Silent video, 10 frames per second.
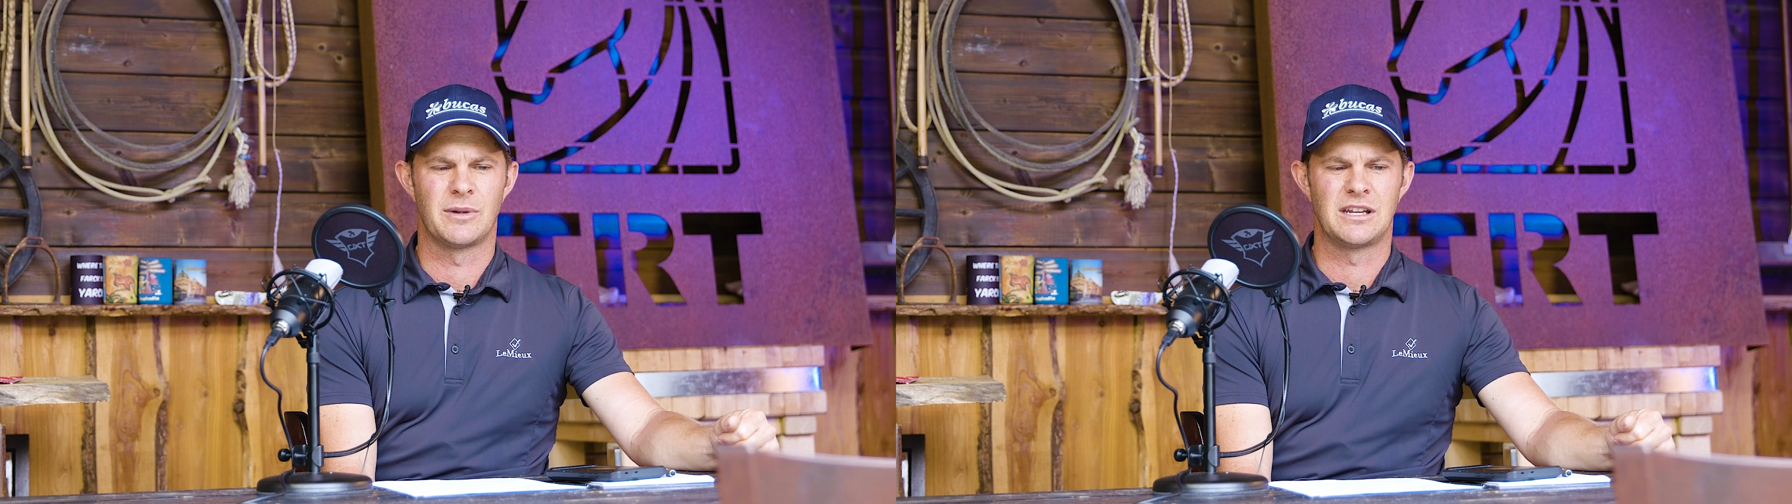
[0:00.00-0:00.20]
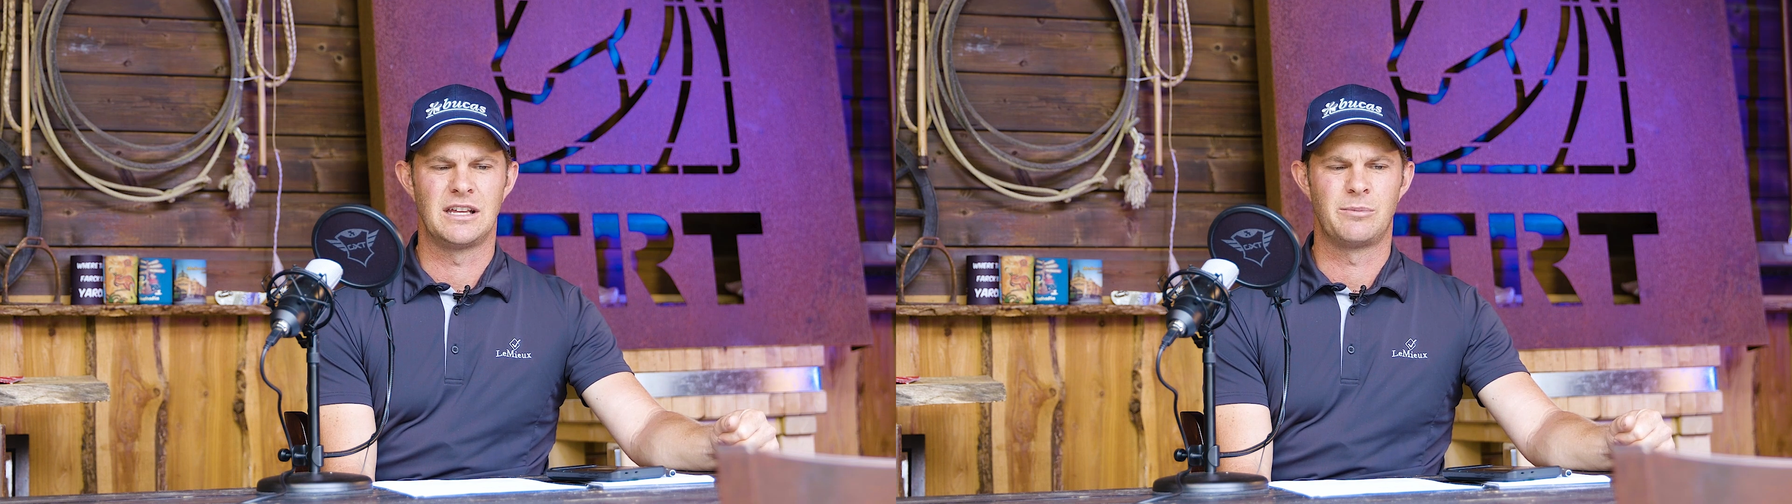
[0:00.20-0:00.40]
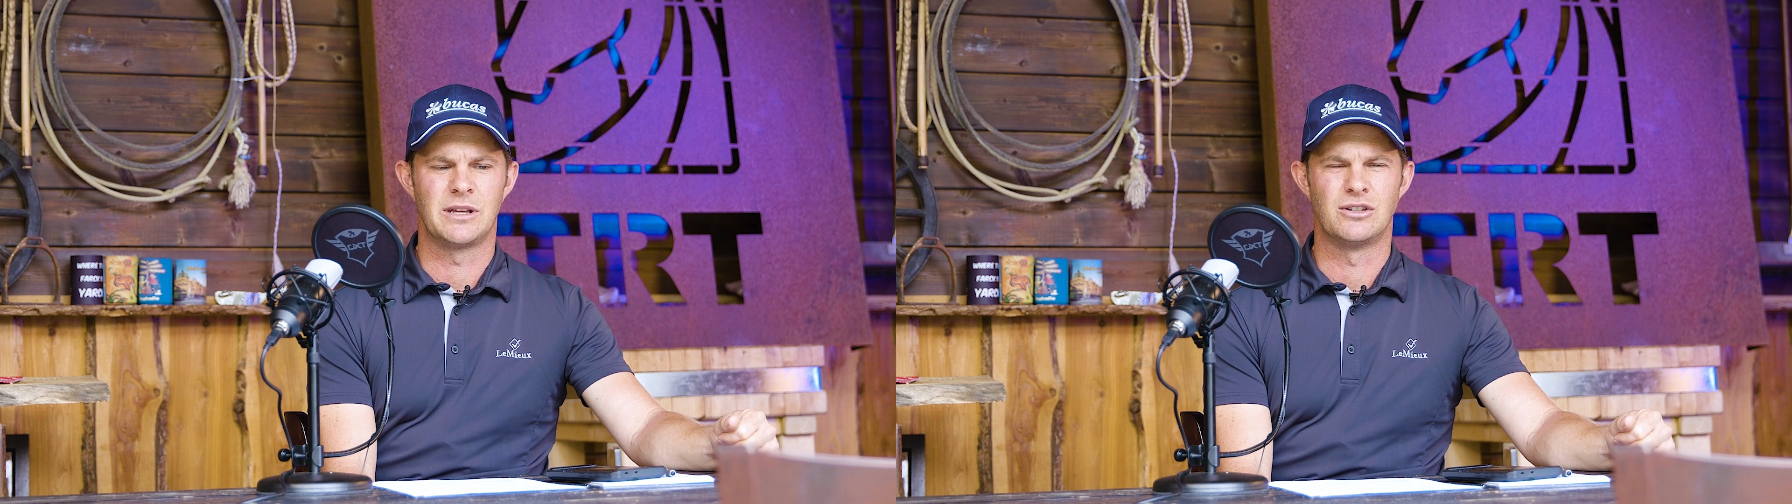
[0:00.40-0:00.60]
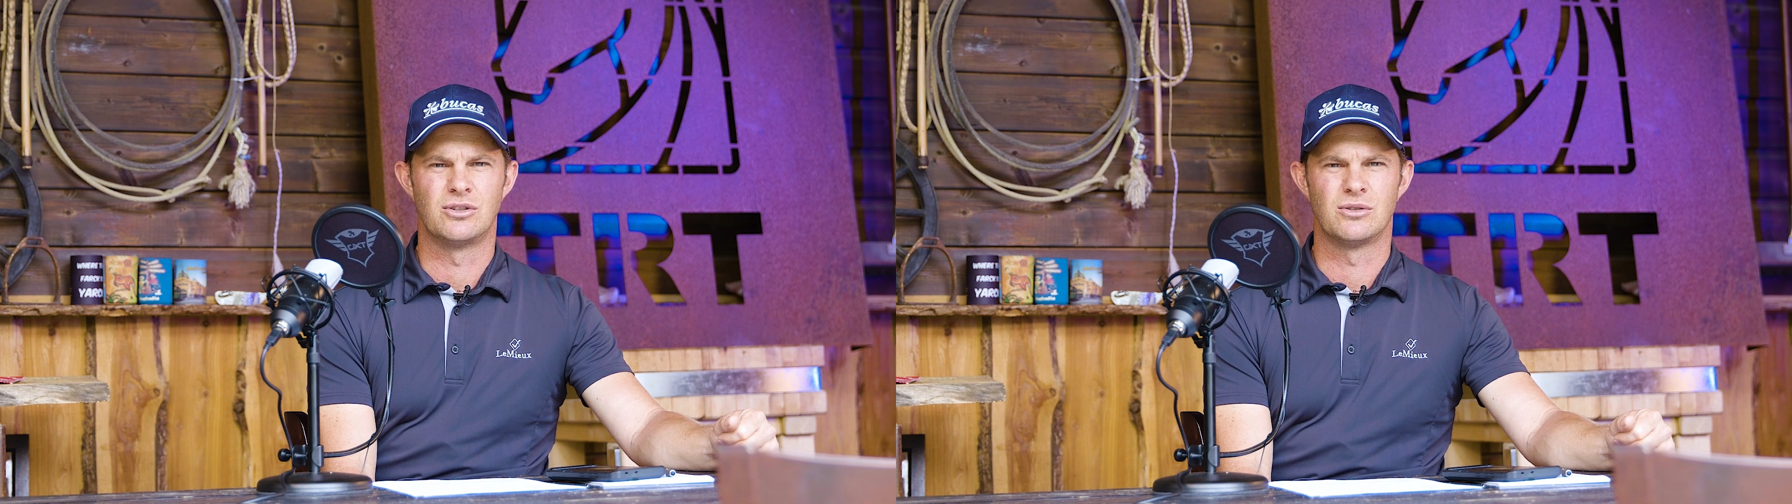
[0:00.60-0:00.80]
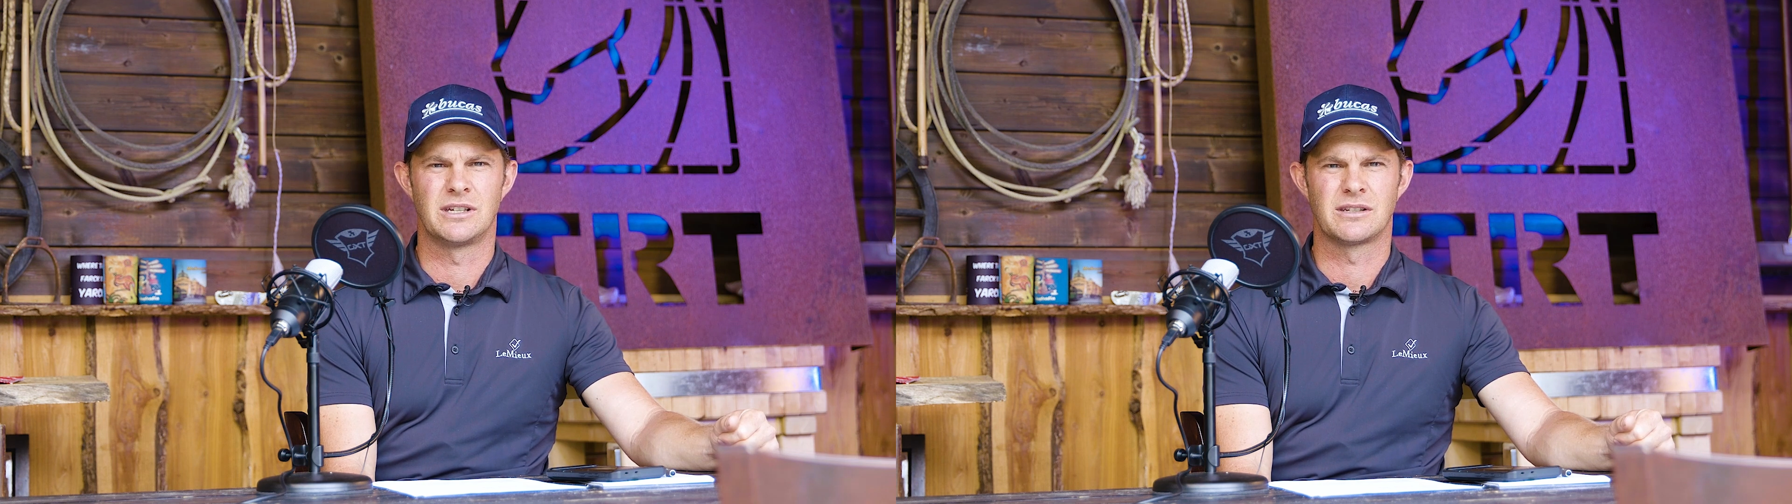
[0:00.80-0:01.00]
and he'd been
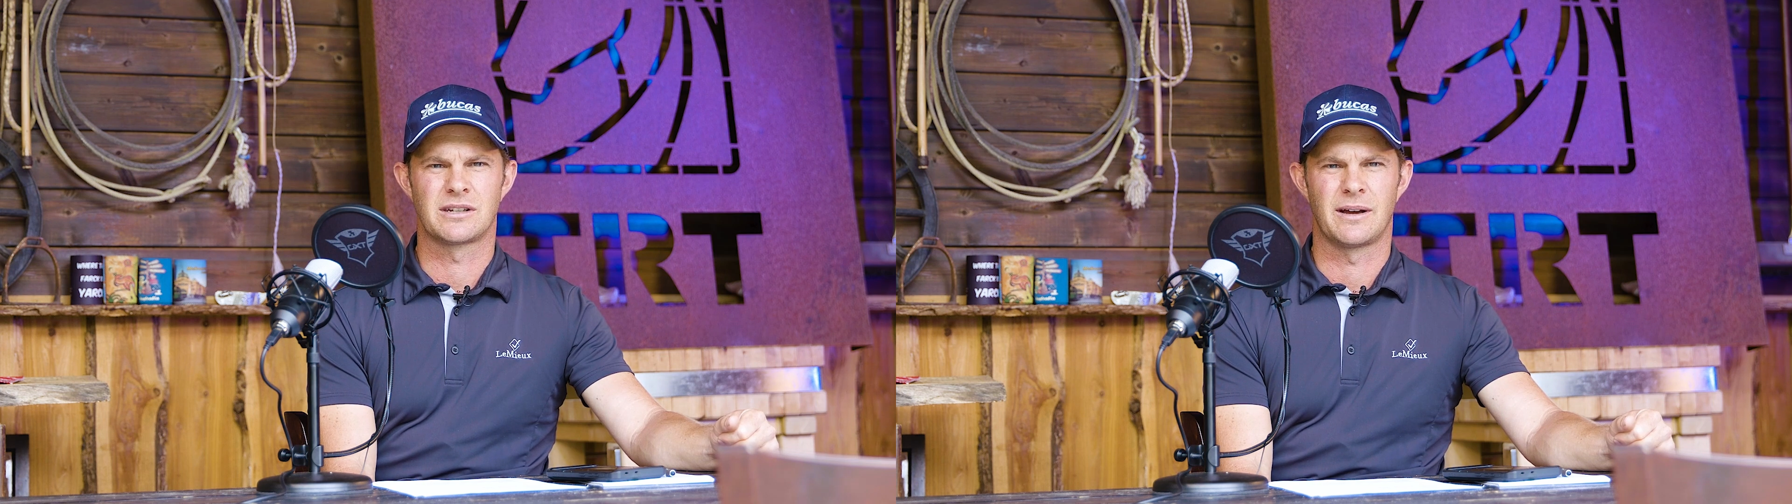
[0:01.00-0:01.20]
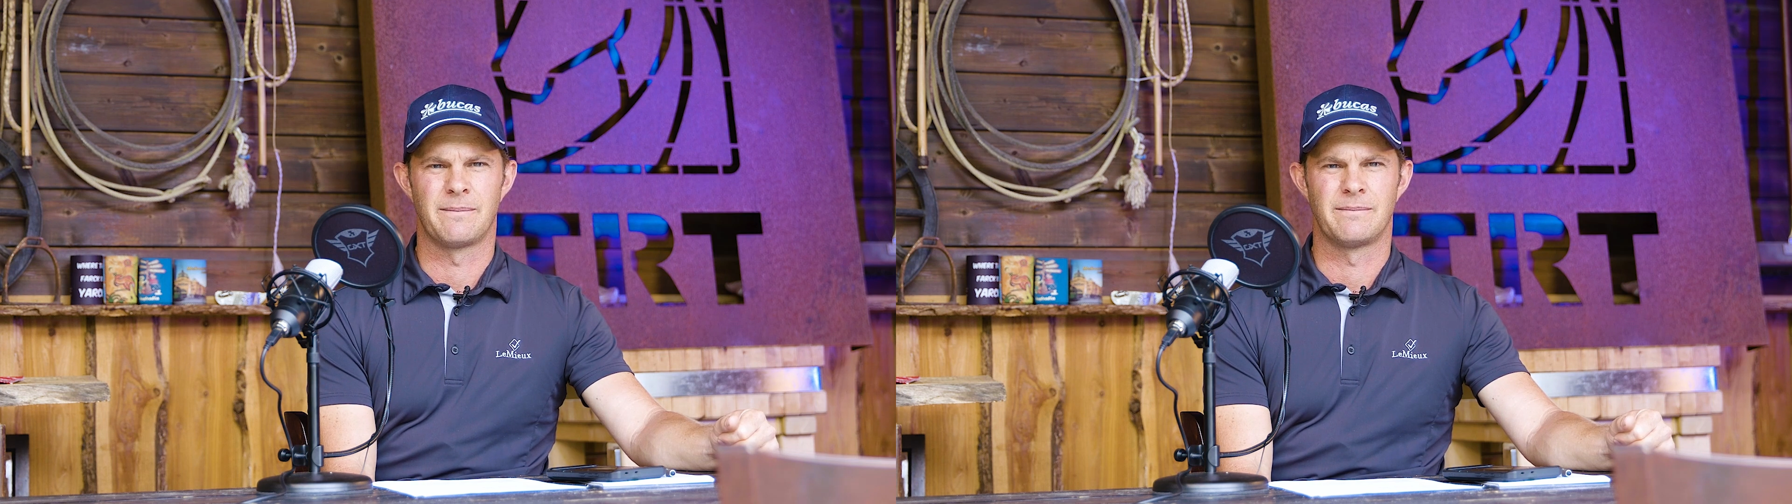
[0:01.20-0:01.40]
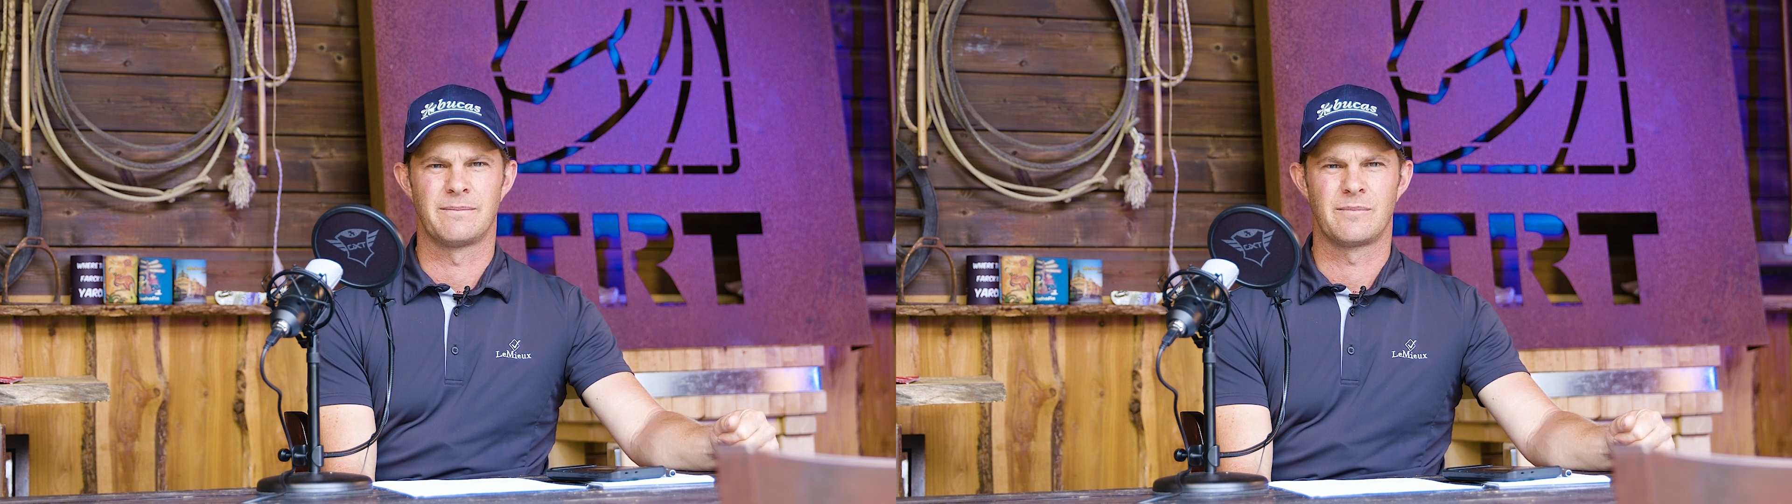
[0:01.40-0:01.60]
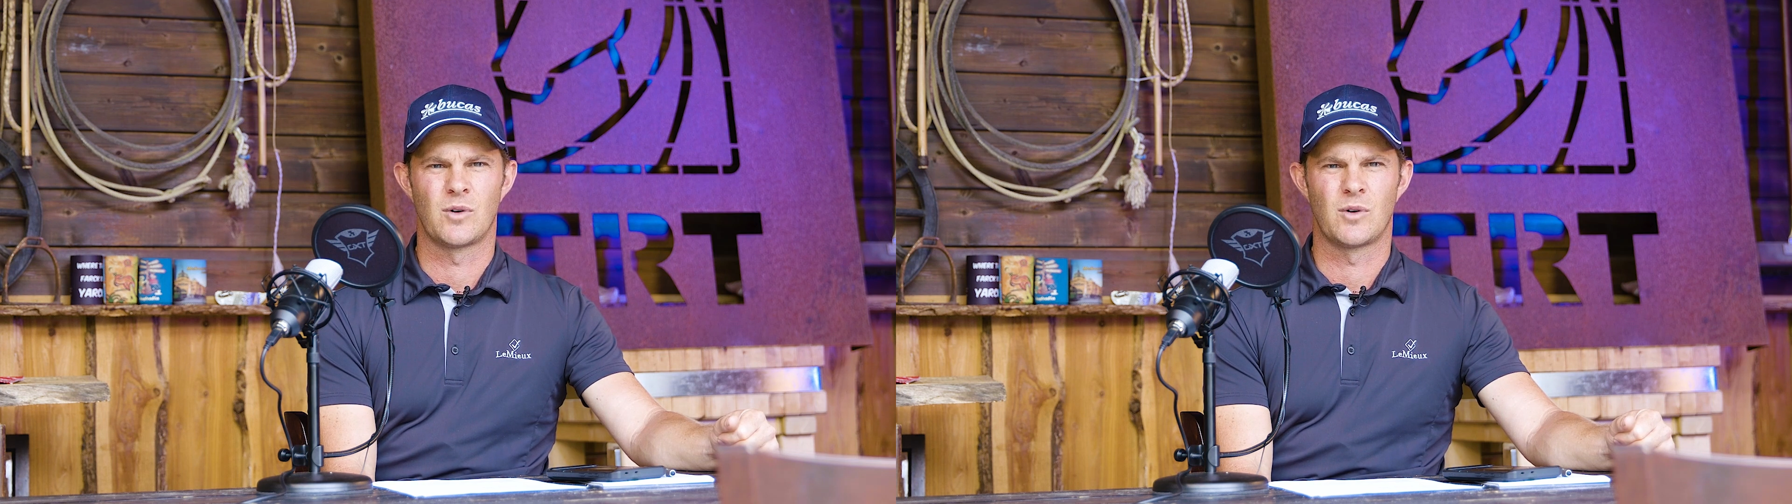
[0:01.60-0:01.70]
doing some